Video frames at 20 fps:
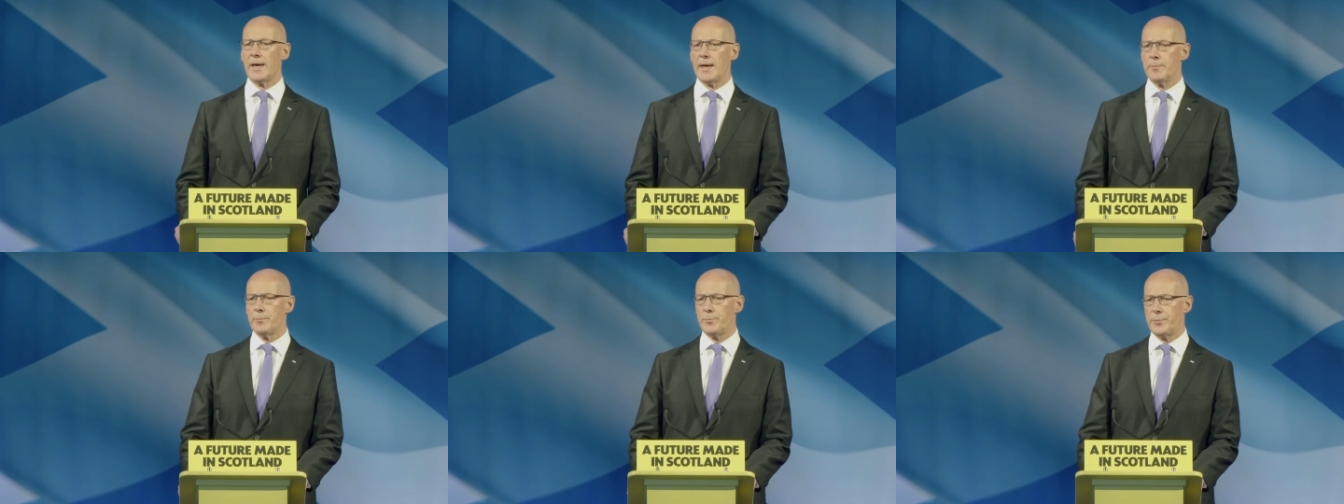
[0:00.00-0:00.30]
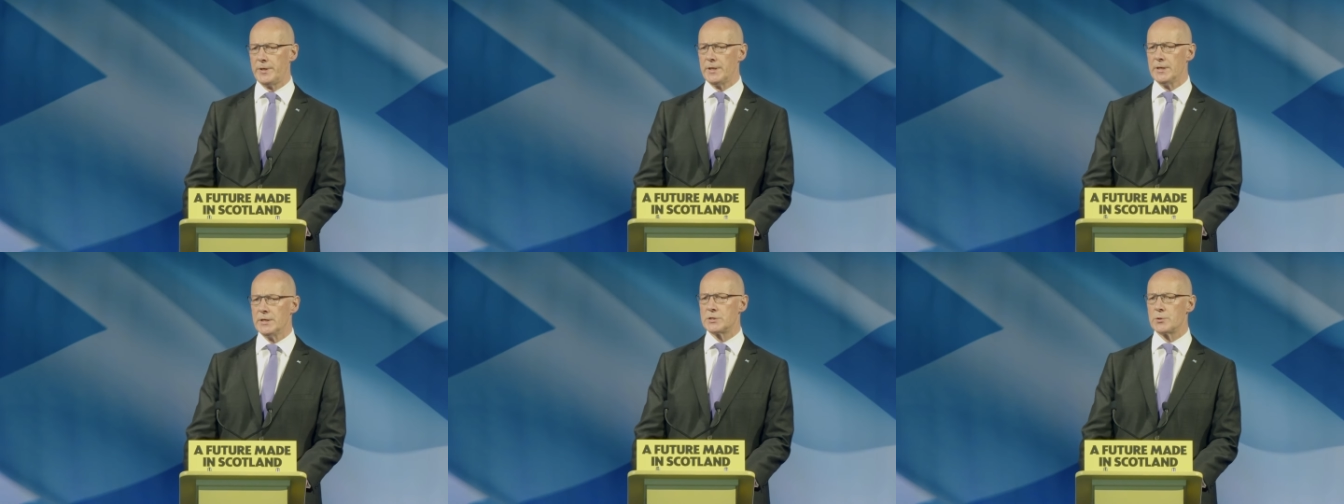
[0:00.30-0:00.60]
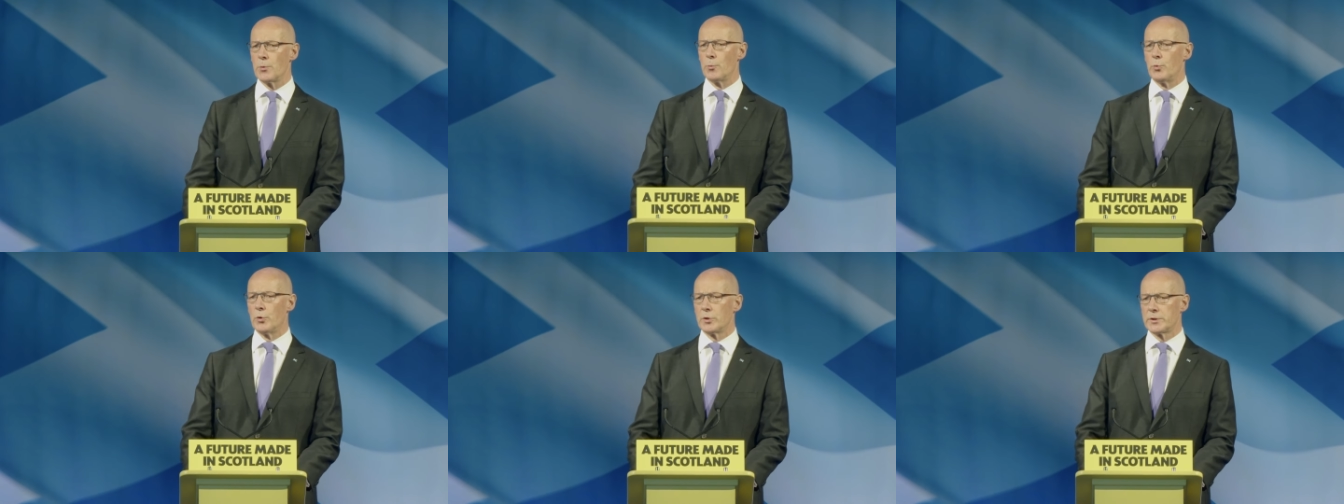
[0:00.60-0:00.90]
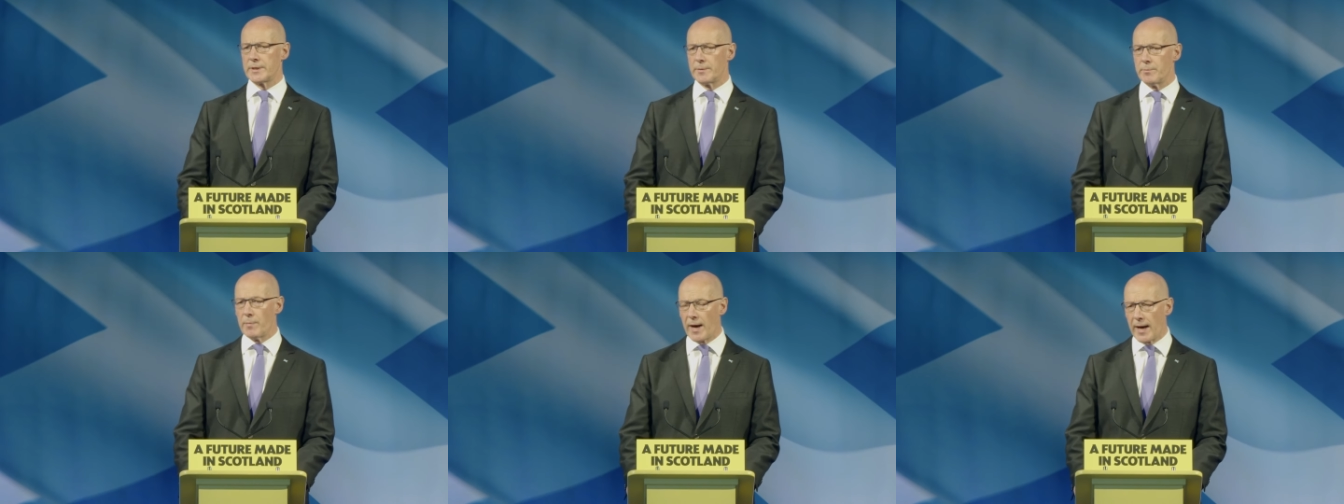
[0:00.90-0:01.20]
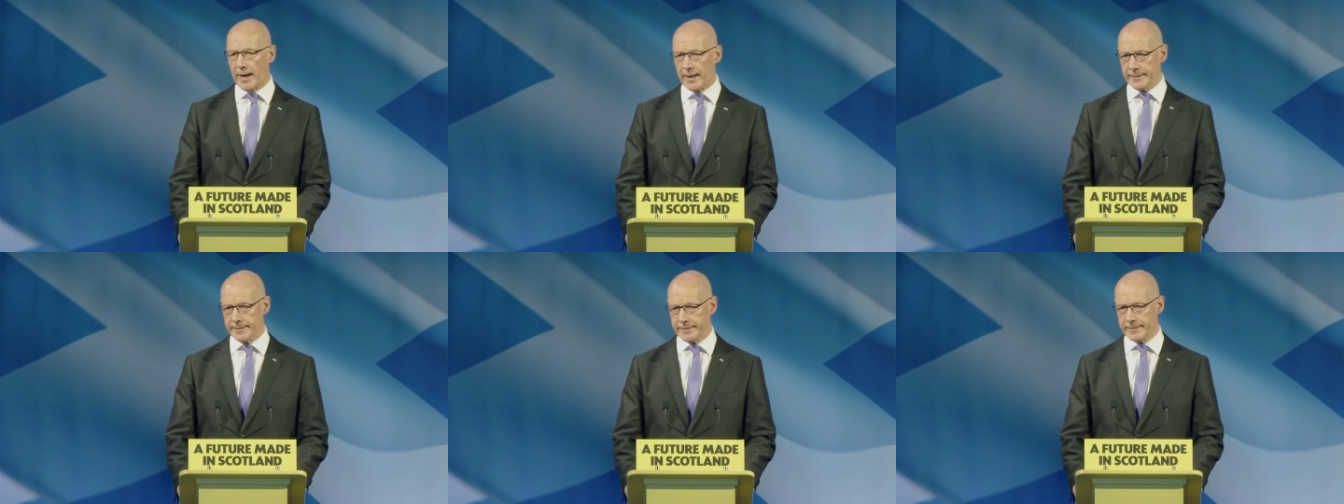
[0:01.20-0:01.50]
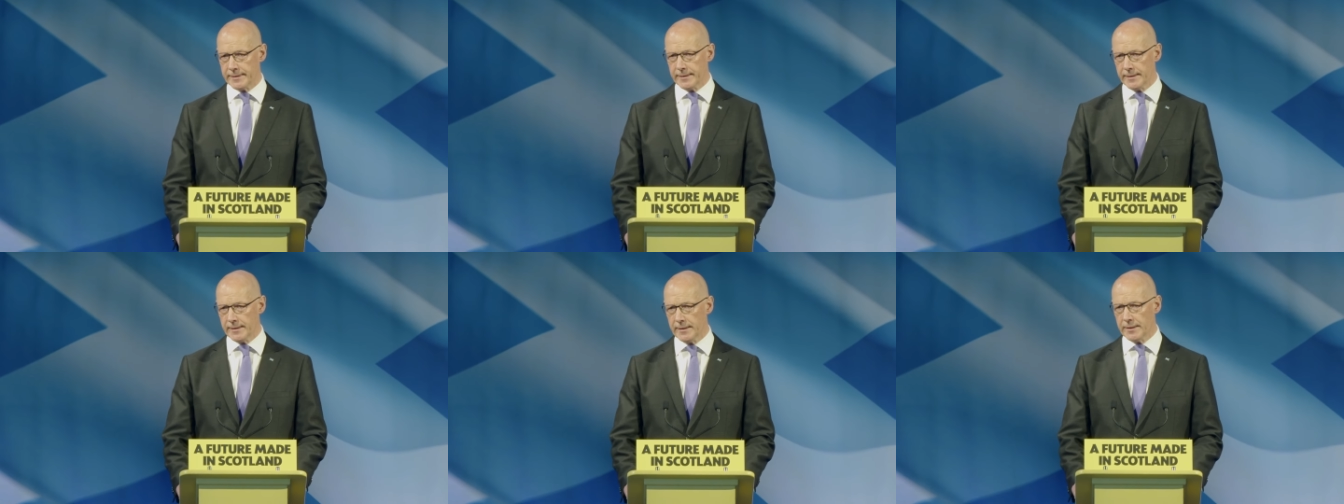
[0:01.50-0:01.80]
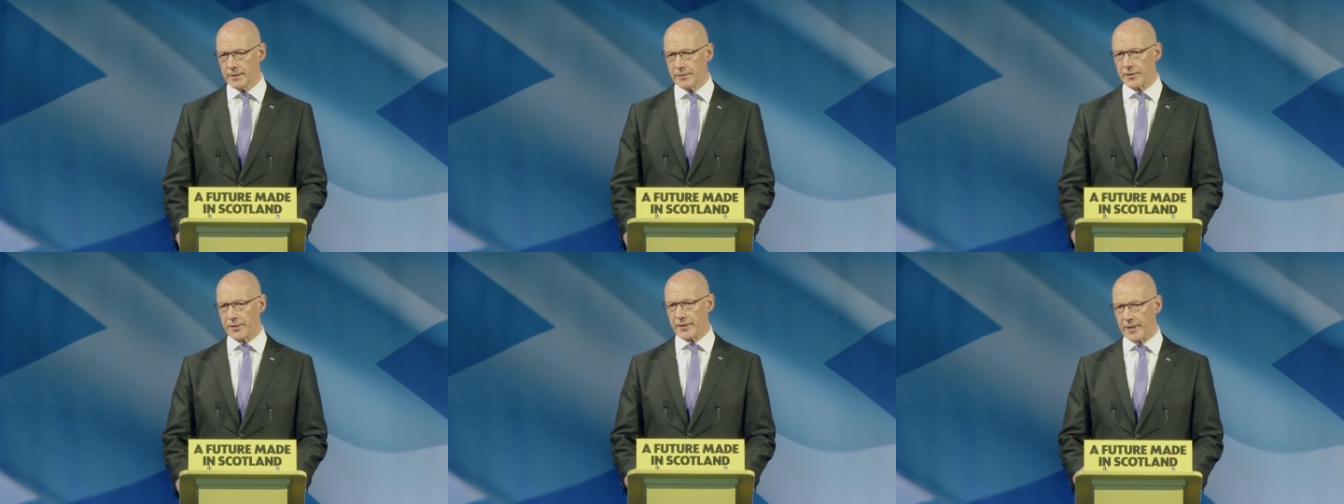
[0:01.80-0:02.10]
MPs will demand
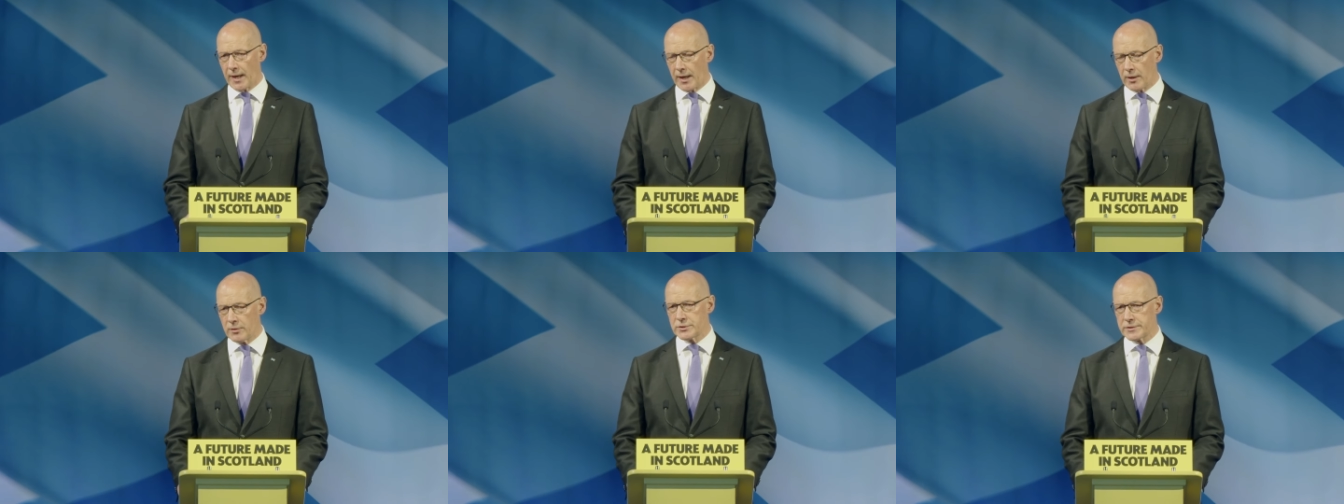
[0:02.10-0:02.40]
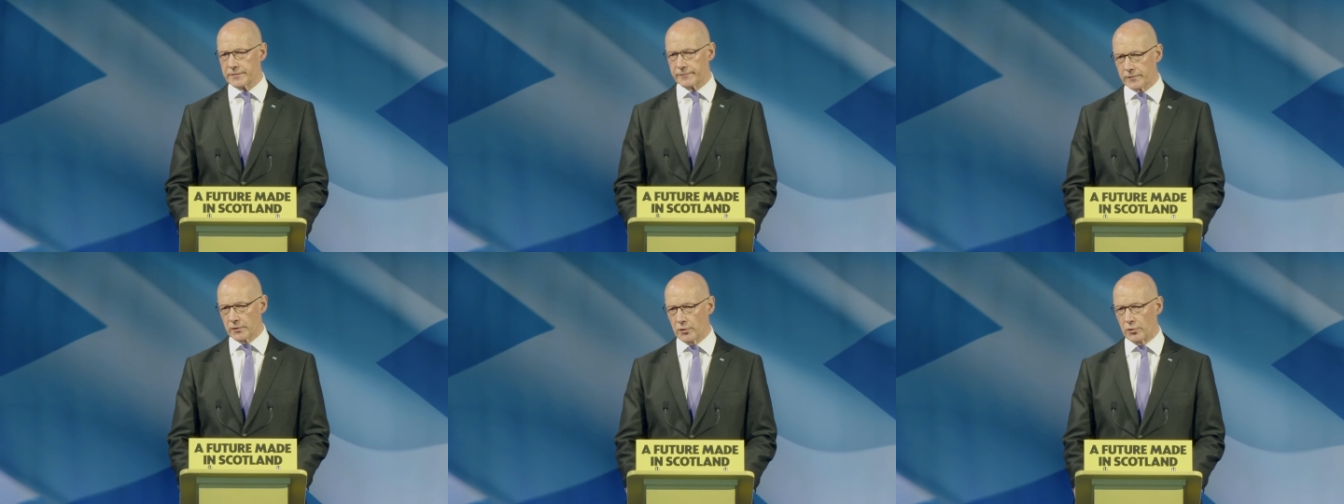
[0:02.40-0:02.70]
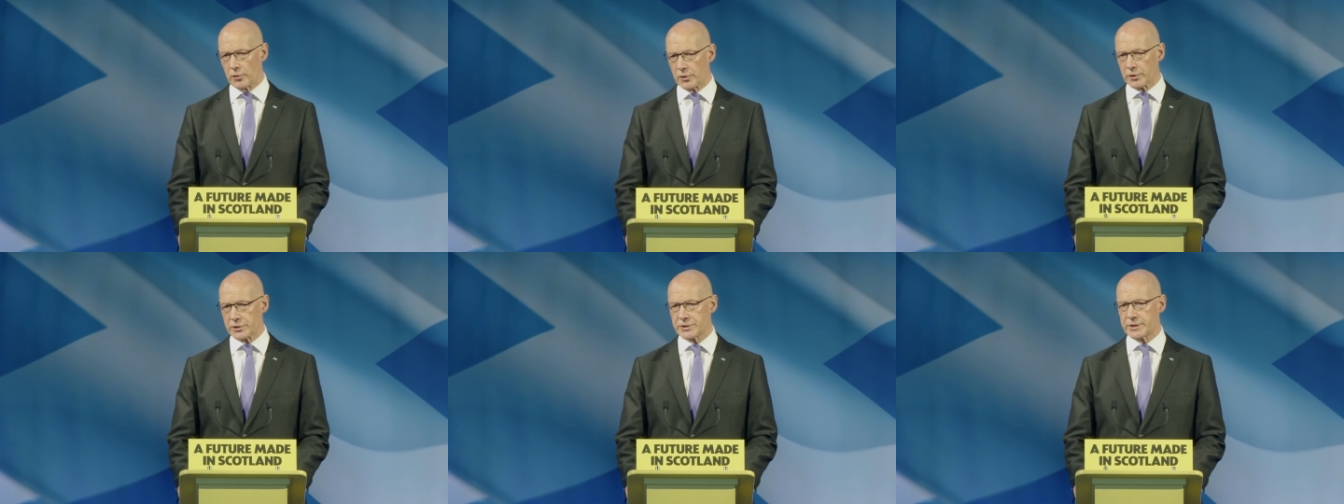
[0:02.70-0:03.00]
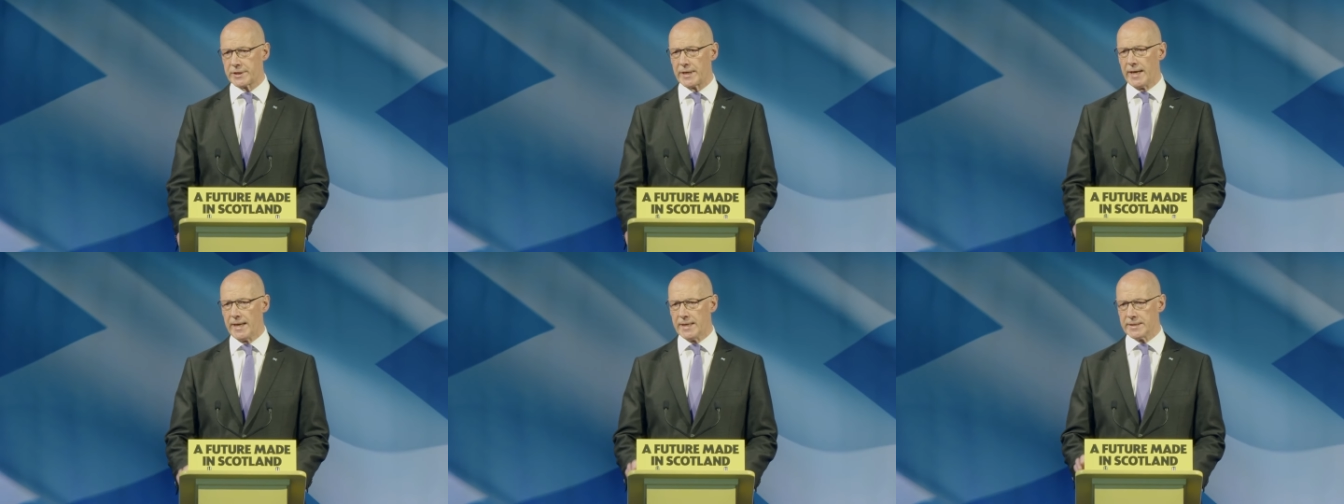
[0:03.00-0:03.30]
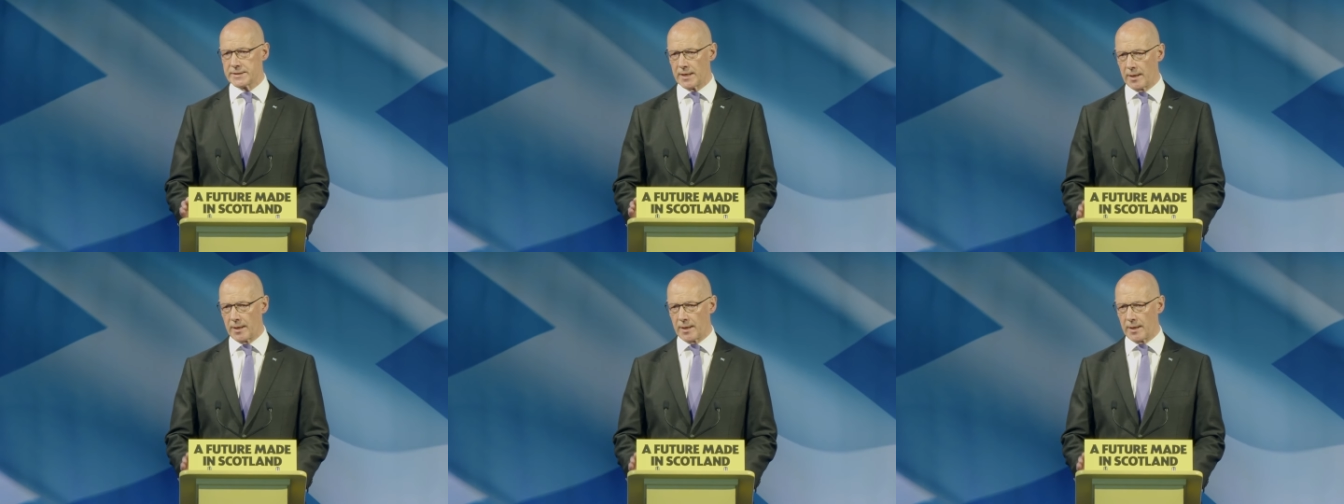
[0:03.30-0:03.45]
that the House of Lords is